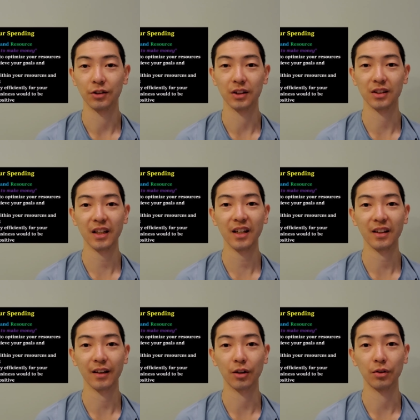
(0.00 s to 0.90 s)
There's a saying
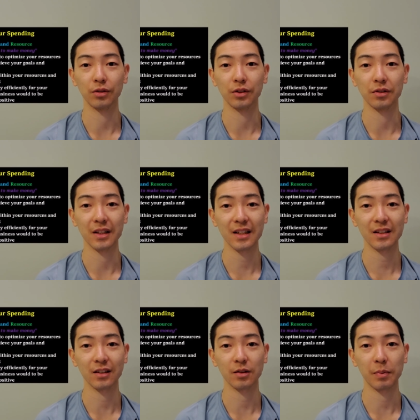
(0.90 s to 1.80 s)
that goes, you need
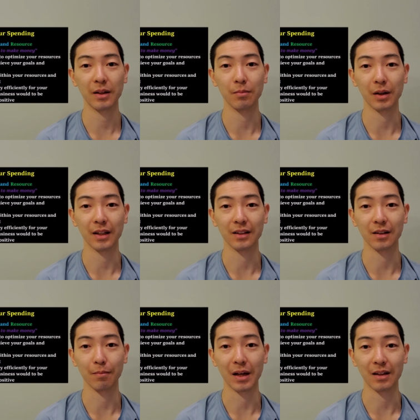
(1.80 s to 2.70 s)
to spend money
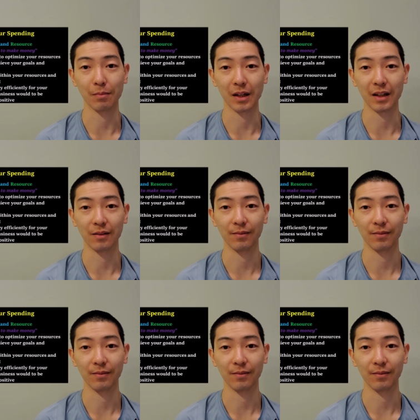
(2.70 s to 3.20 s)
to make money.